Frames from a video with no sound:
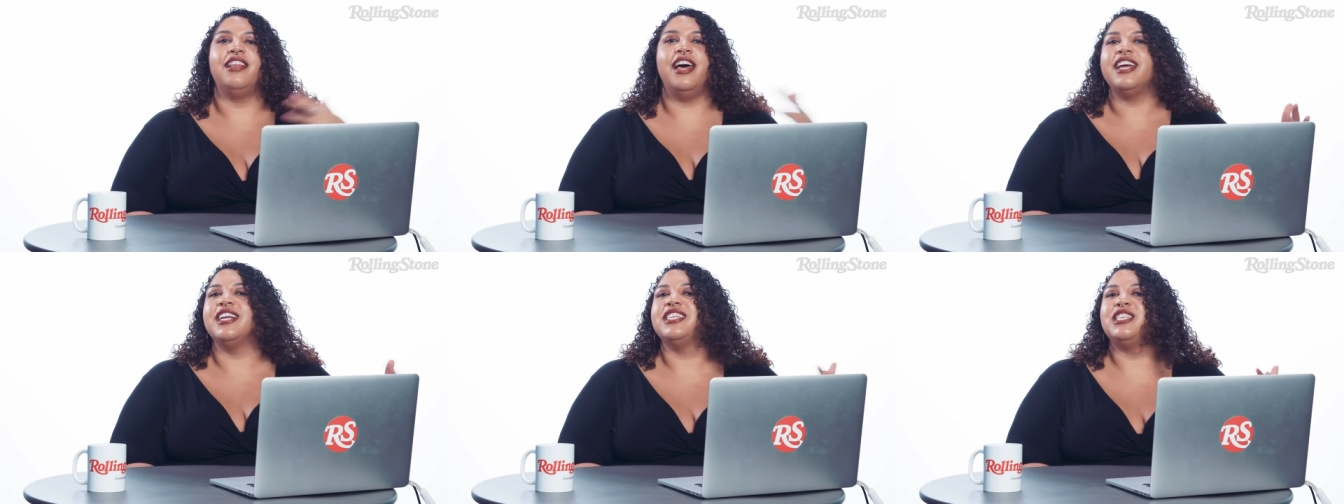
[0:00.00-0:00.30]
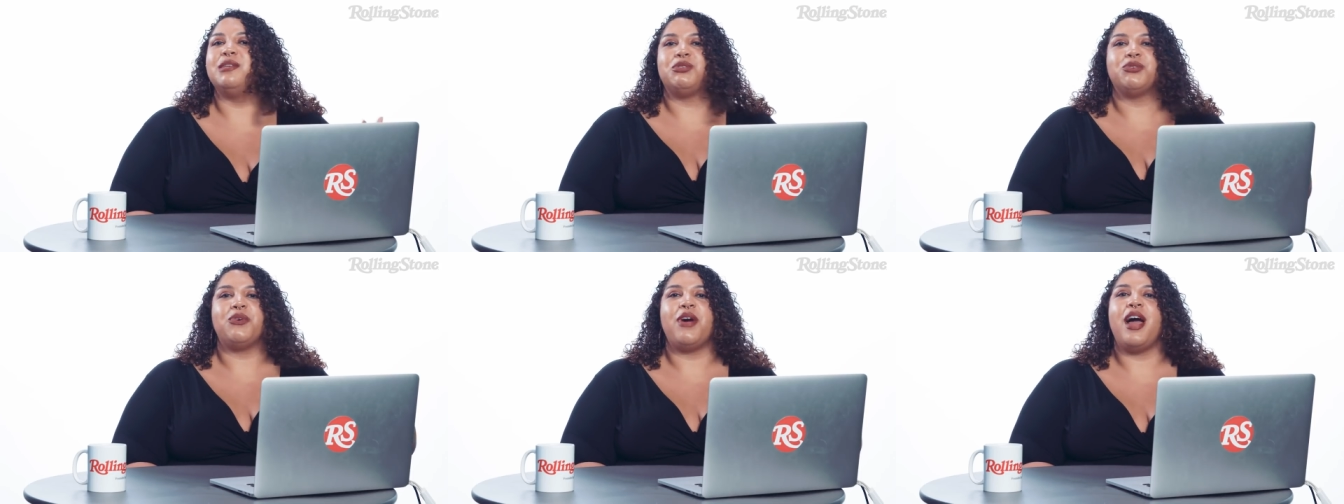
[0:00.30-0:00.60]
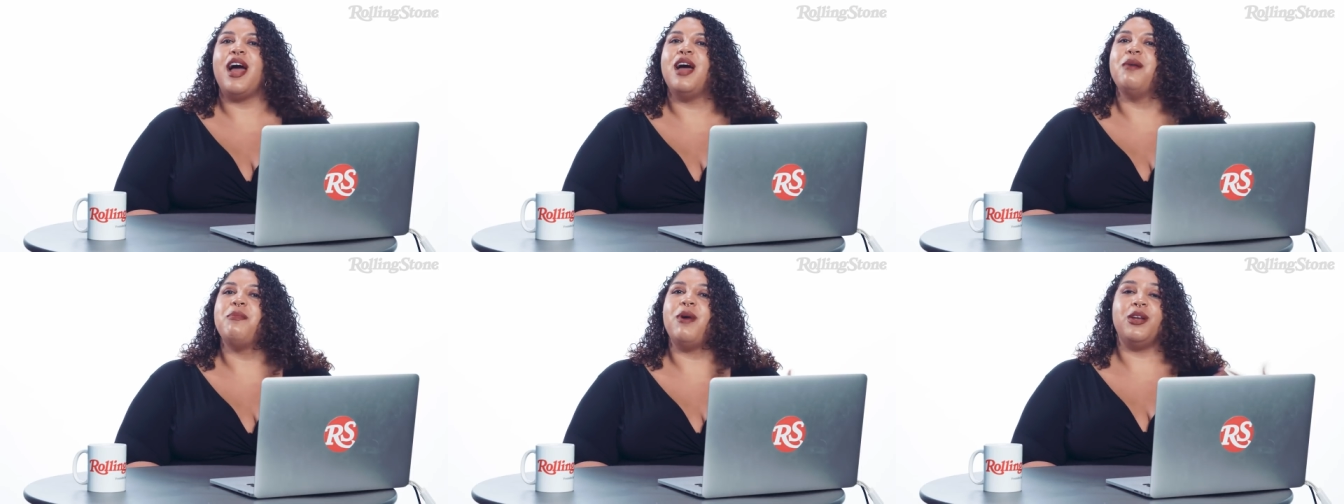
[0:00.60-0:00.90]
Like and
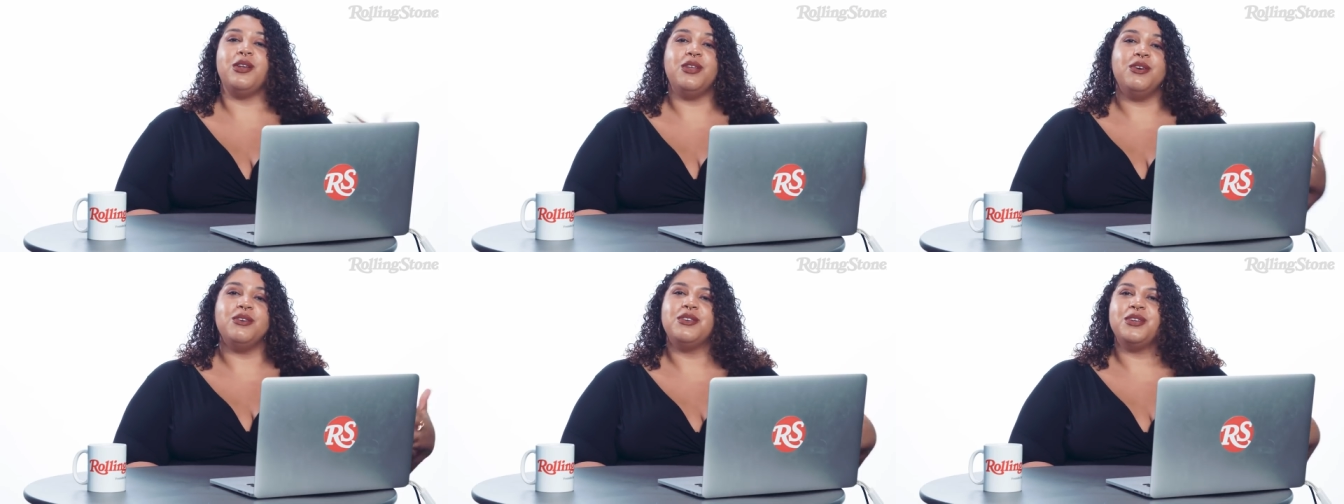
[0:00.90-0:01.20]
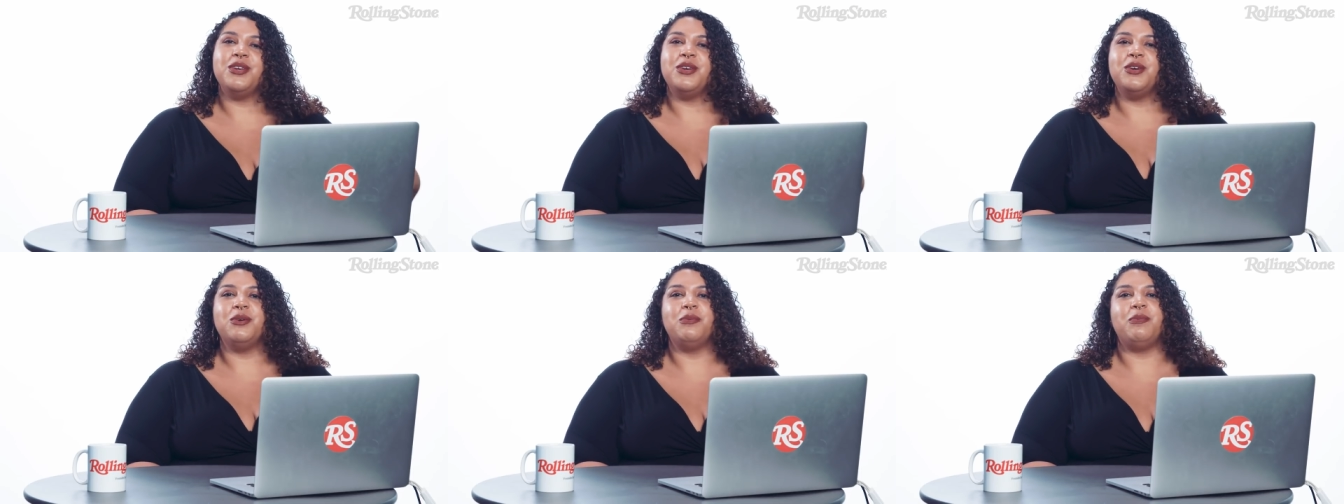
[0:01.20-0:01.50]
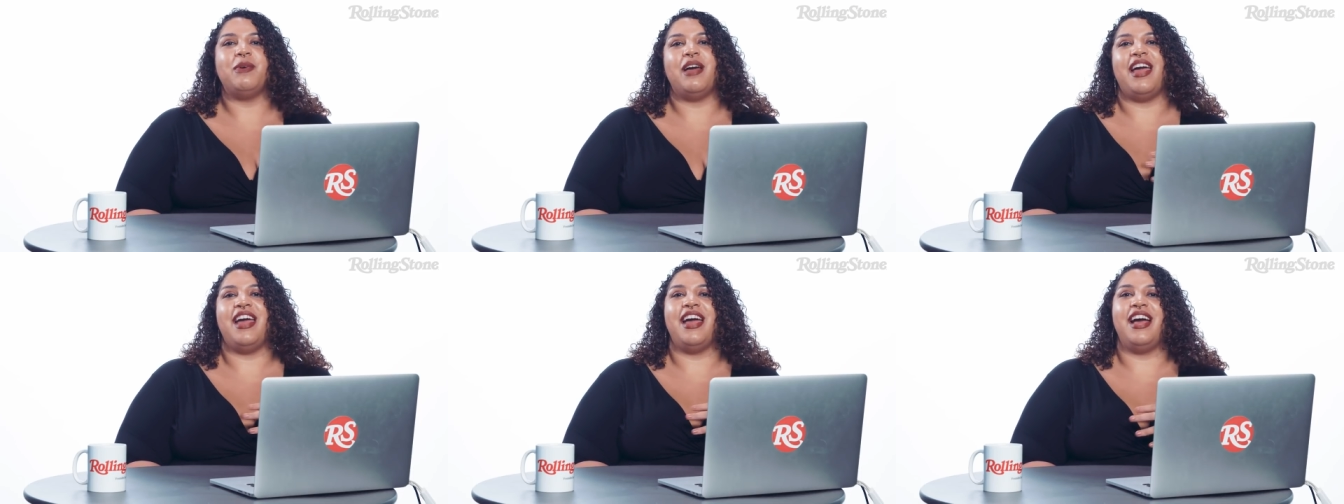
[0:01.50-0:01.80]
subscribe on
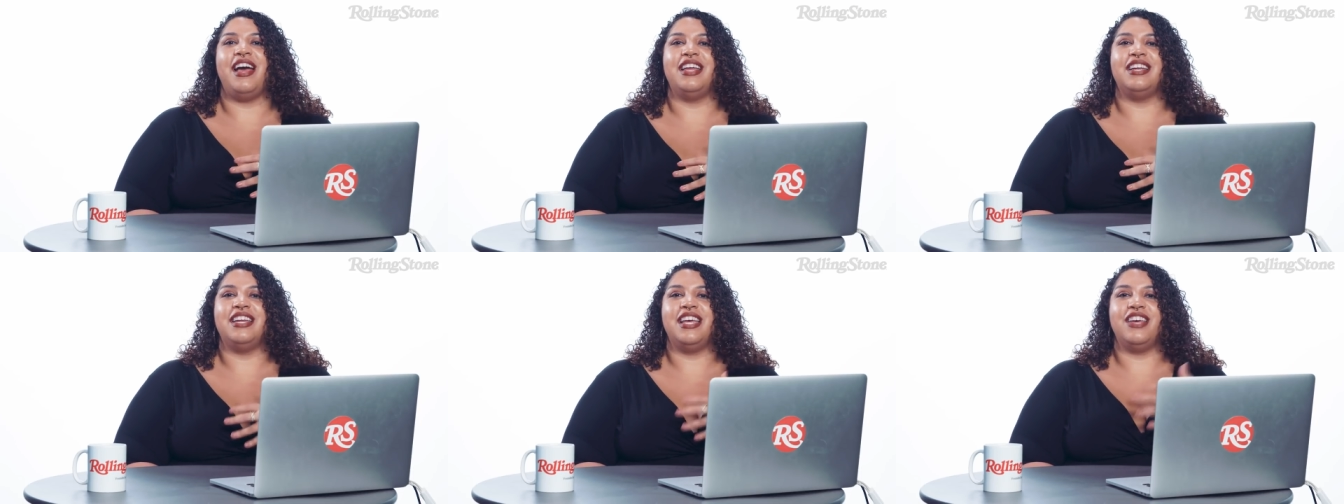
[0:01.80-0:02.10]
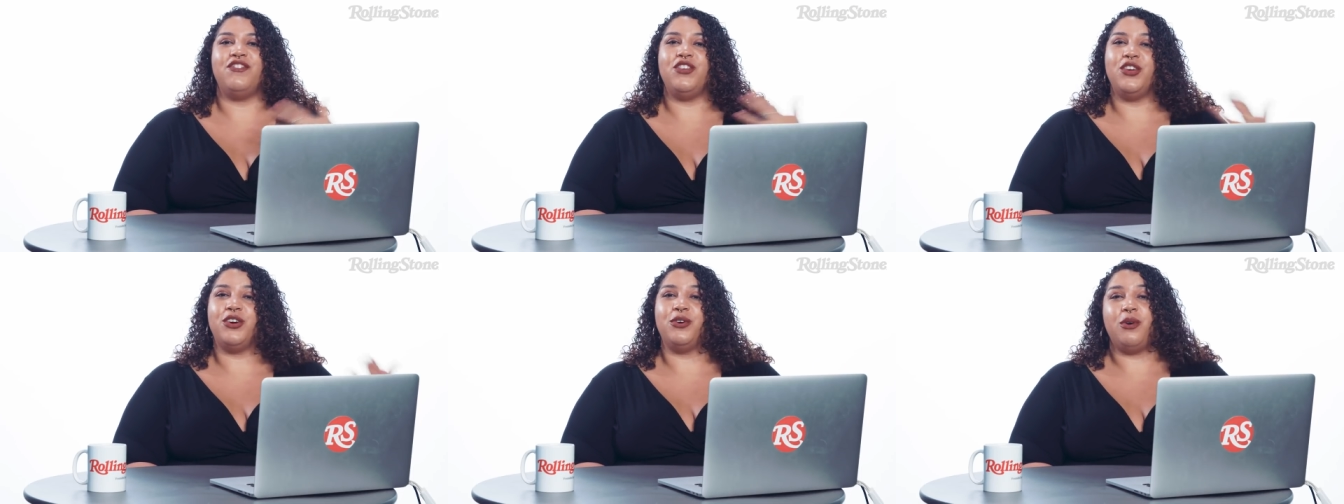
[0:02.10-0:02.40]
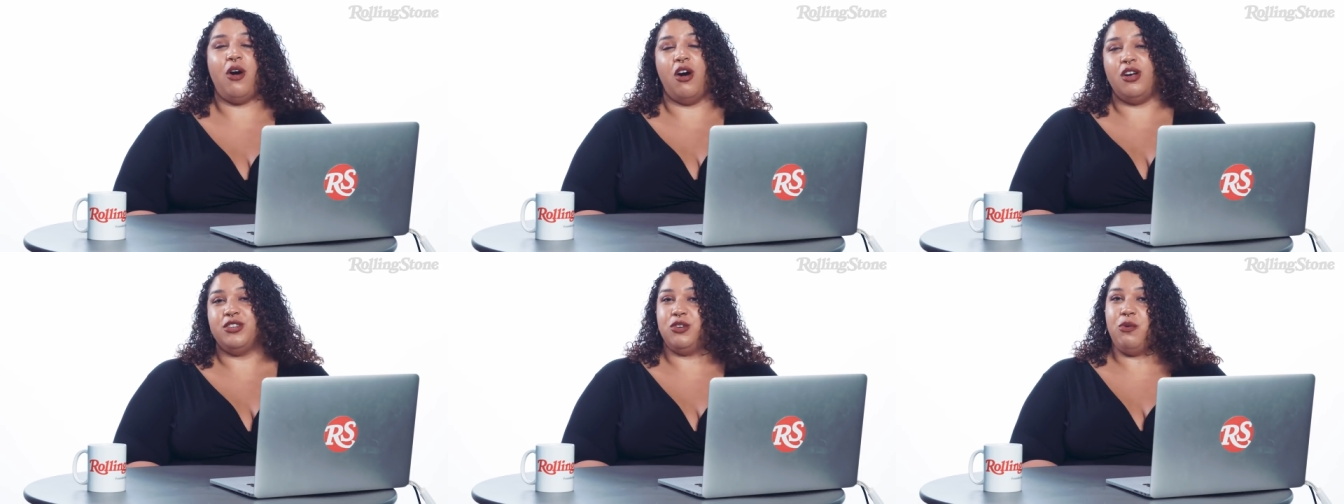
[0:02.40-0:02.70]
YouTube, and if
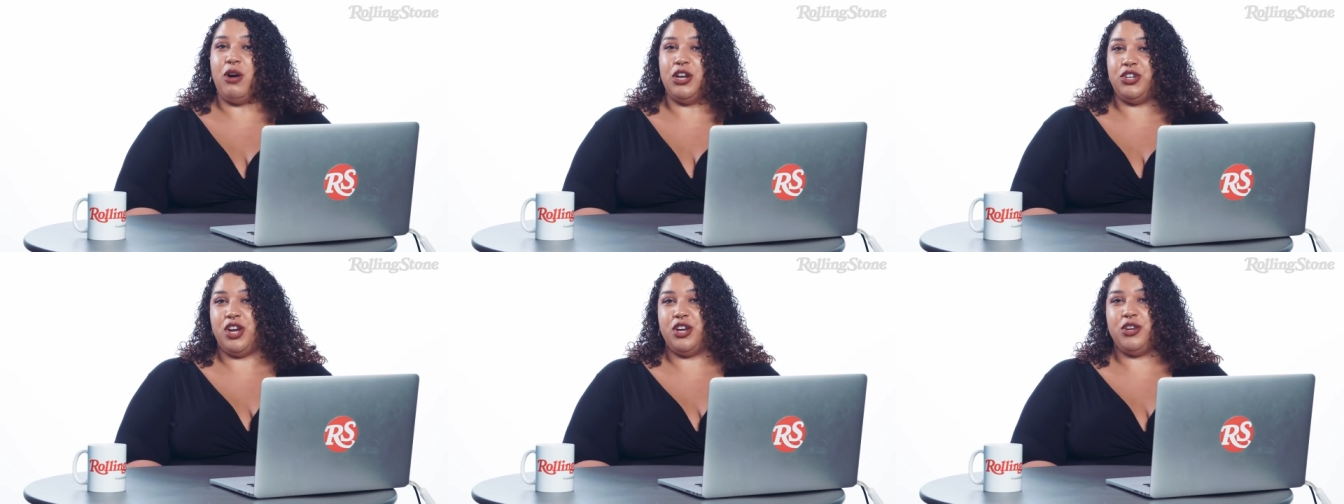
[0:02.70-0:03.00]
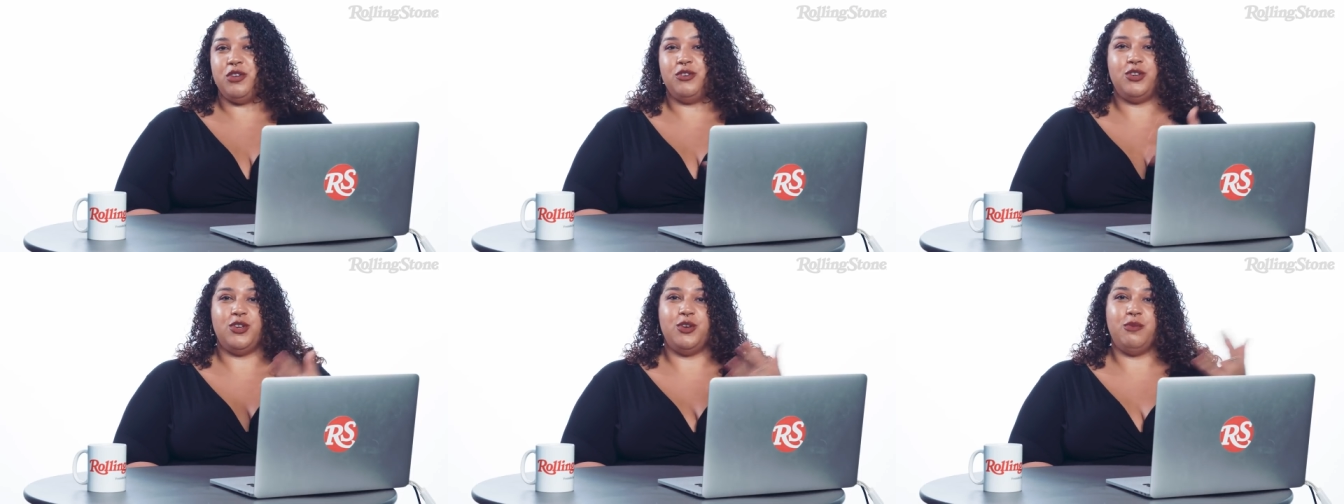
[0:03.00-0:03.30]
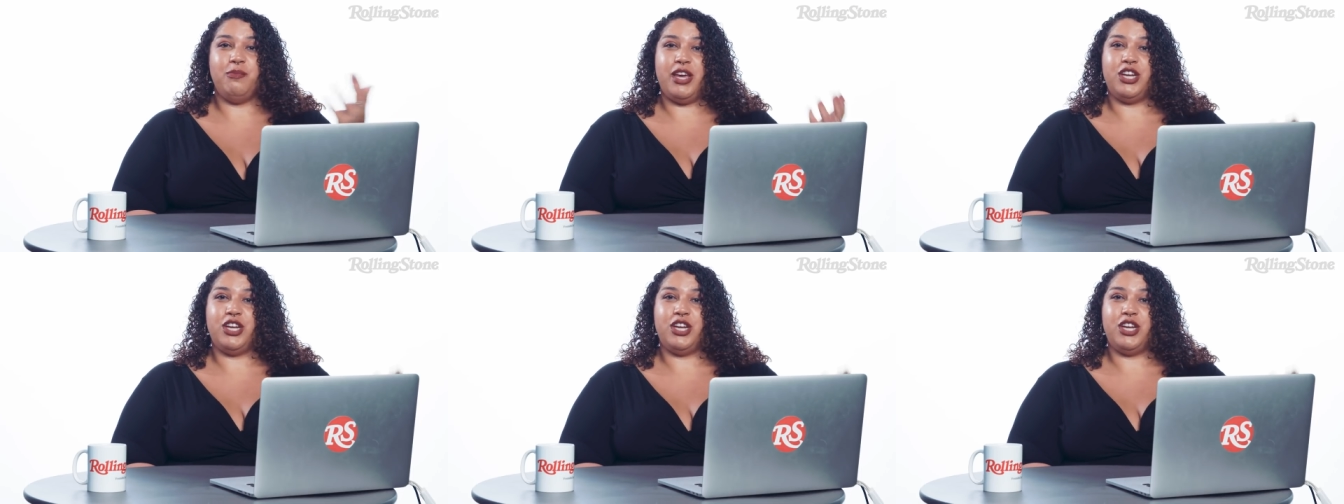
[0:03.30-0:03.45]
you're also watching on YouTube,